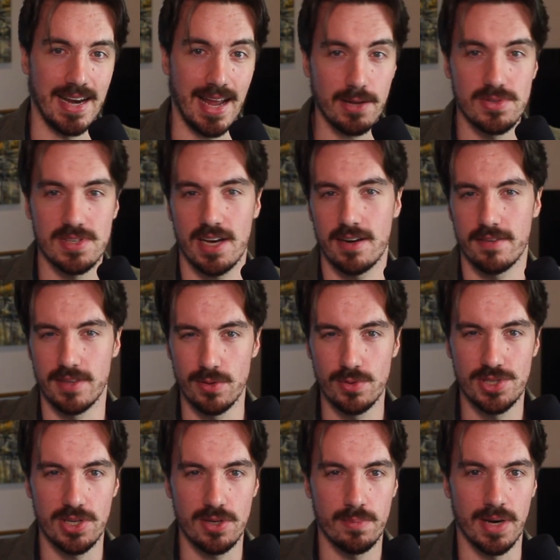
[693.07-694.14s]
and outside of
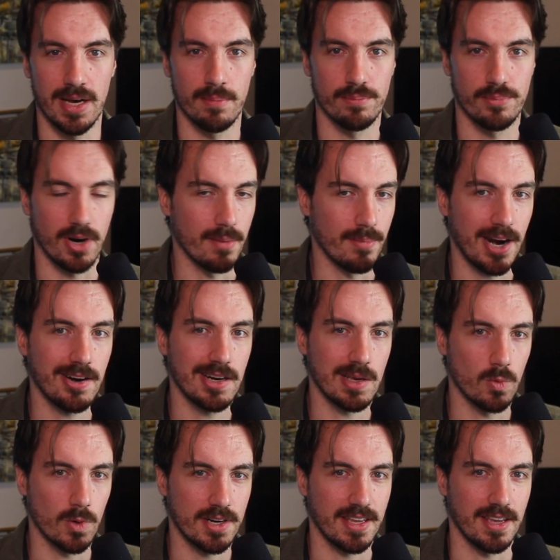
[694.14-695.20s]
YouTube, I'm
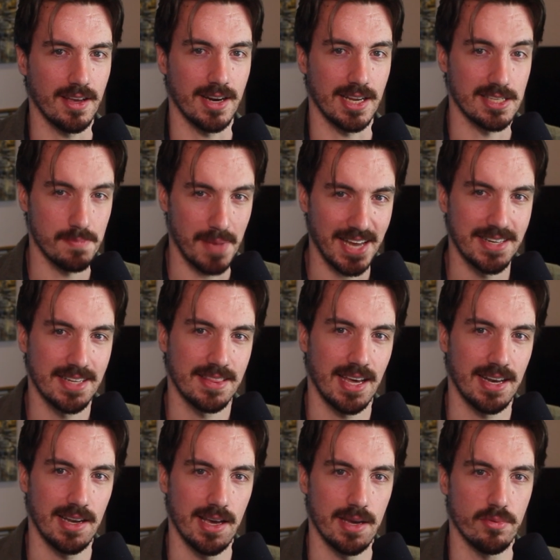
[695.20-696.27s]
primarily working on expanding
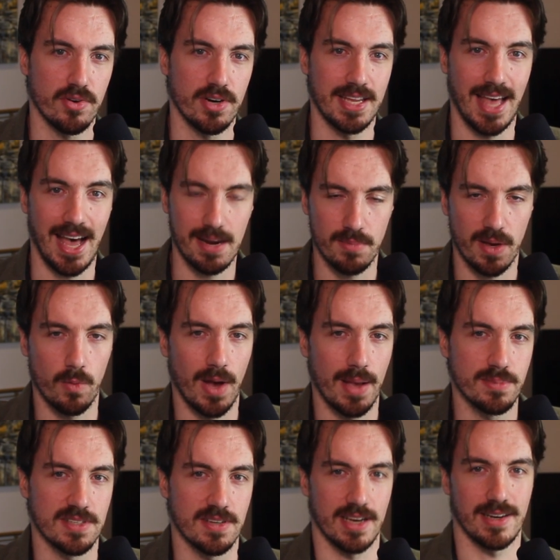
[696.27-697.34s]
that library and my
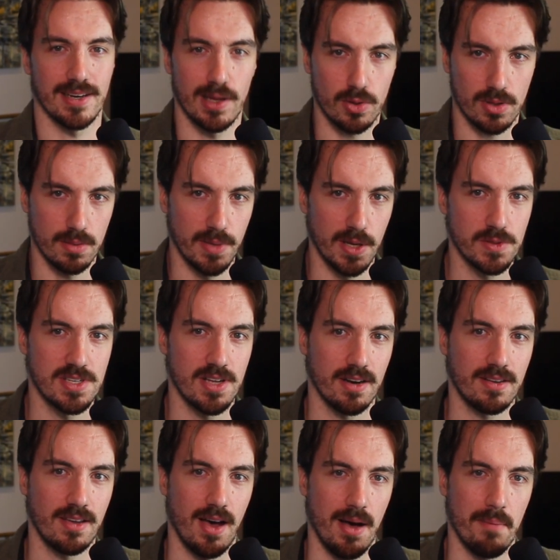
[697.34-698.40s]
website,
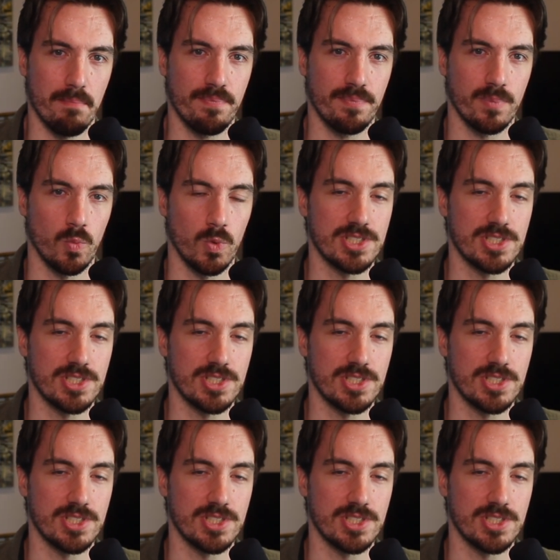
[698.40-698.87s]
localboast.com,